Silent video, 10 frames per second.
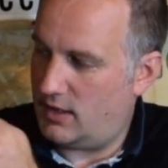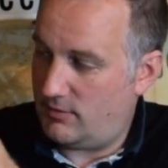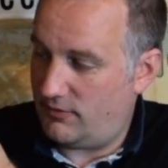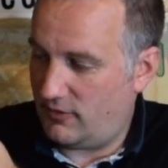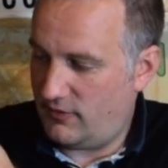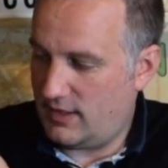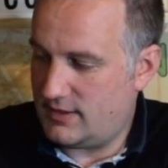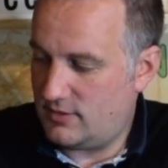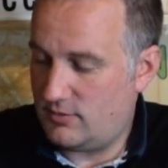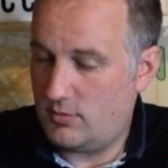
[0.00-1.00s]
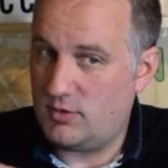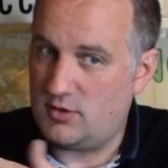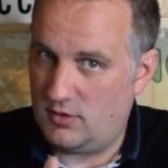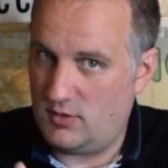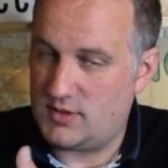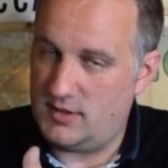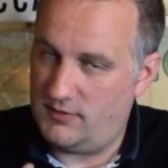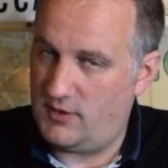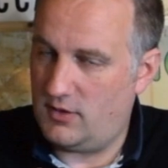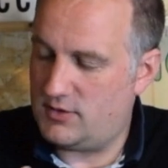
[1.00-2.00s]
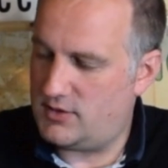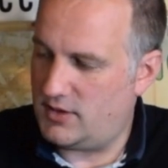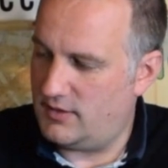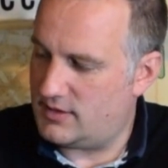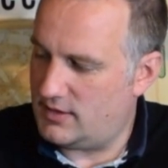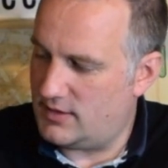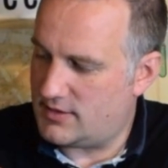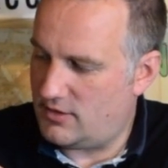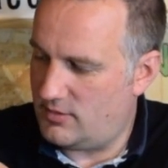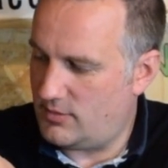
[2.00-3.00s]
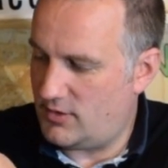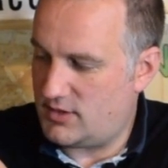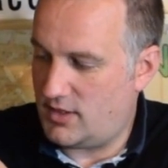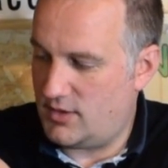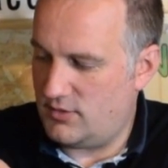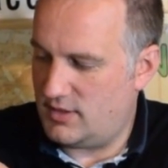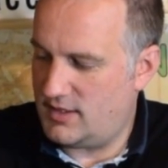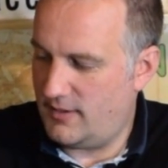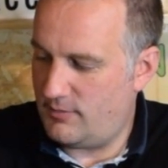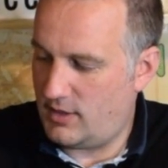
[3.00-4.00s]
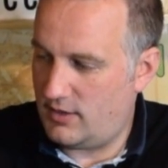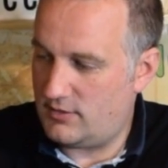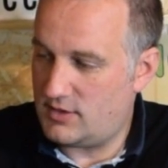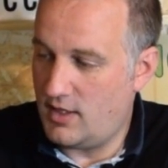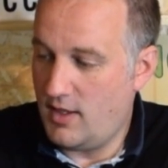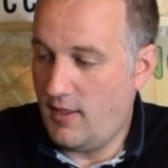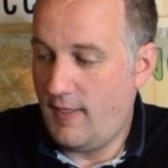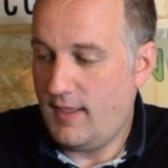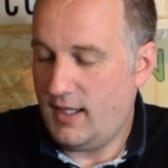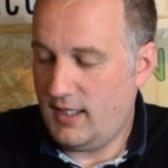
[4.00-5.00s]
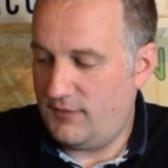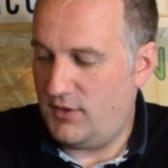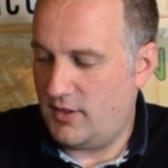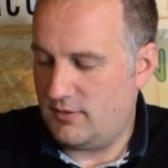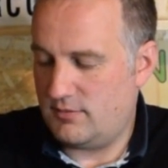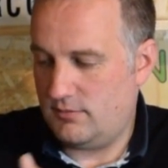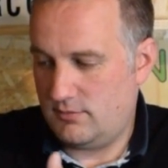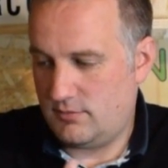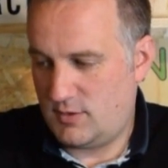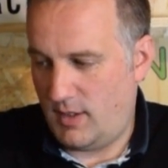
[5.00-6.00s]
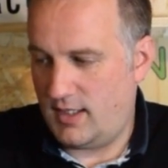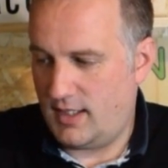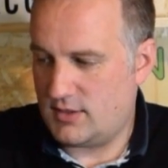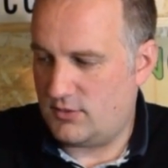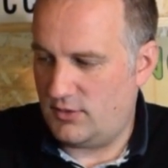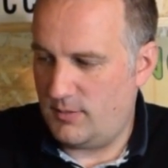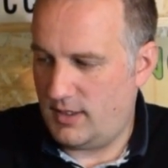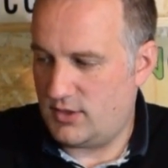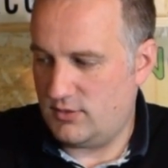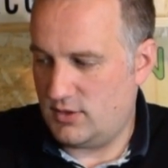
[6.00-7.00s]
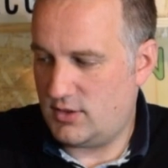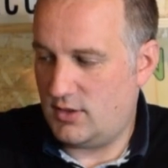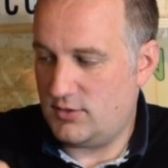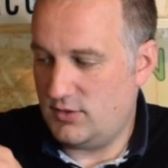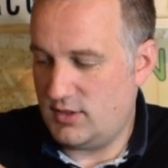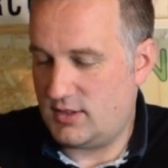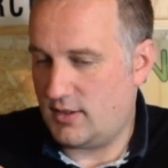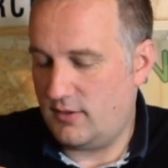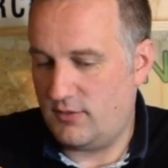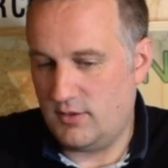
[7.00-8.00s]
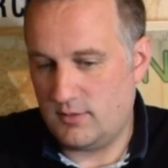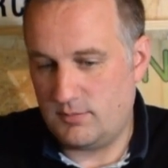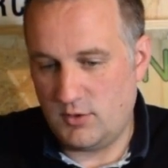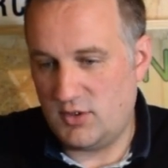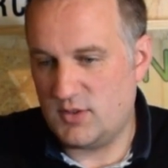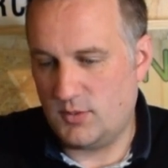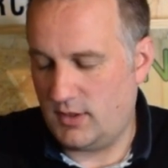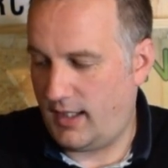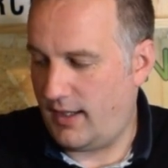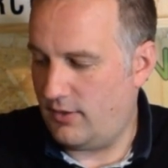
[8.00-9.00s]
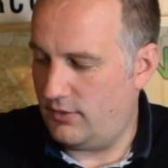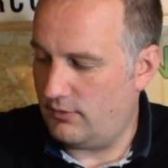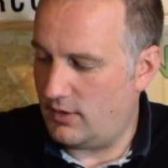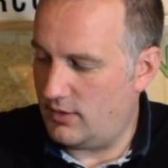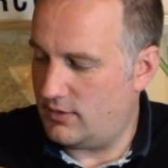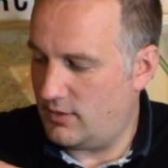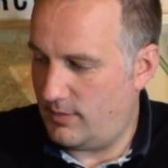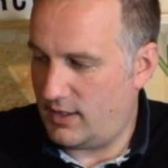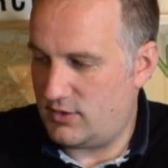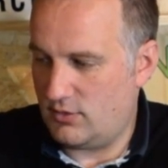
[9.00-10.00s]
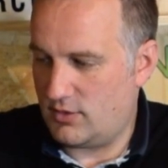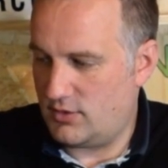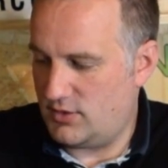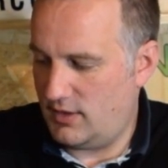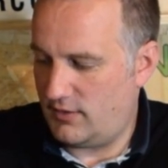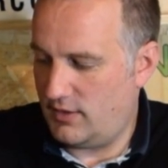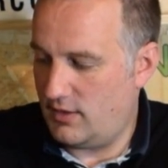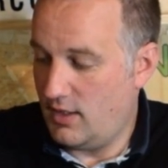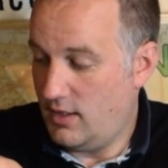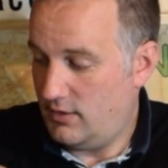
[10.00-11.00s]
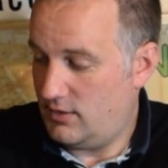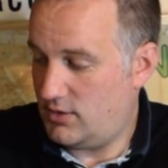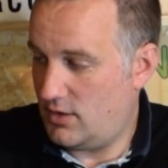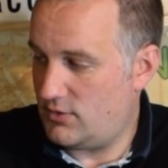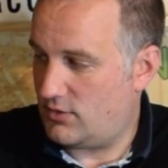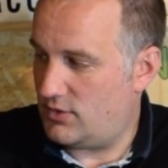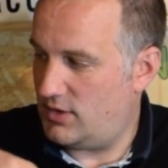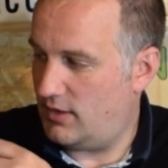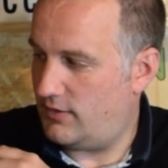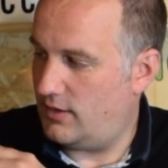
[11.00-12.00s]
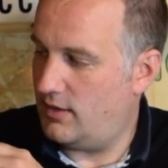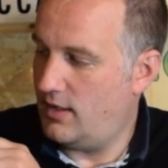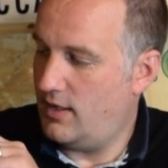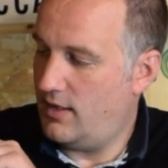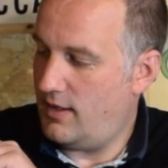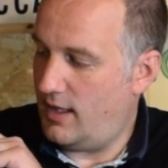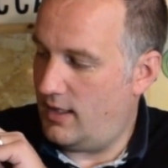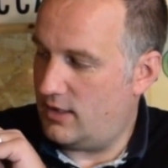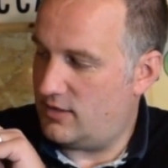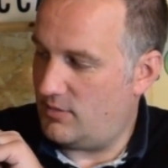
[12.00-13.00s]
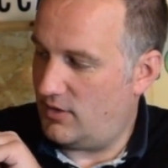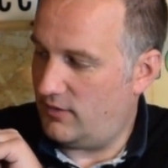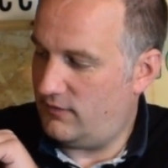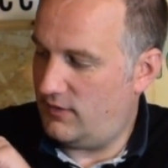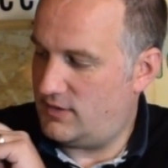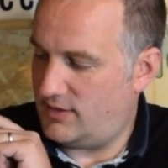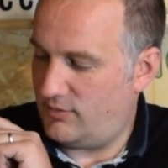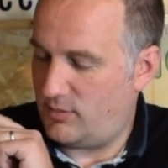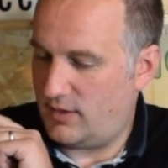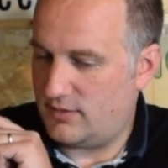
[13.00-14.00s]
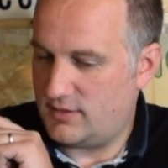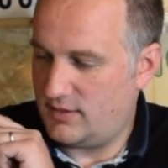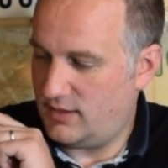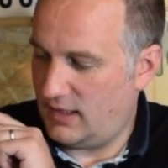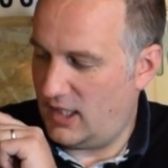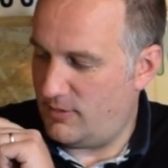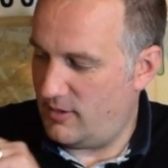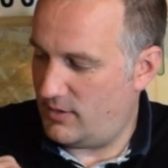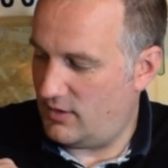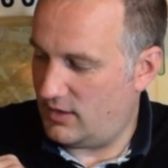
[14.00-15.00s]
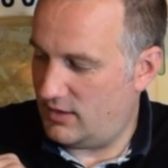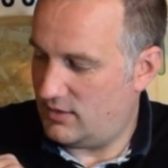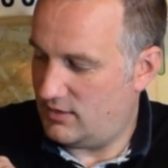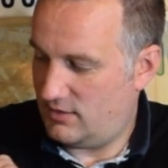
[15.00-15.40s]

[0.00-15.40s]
The Maverick Quantum, which I also forgot to show this last time, cost £110. If you don't spend extra on your battery and charging, you just go for you just want to get out on the road, the battery will cost you nothing, the charger will cost you nothing. And my £57 eBay bargain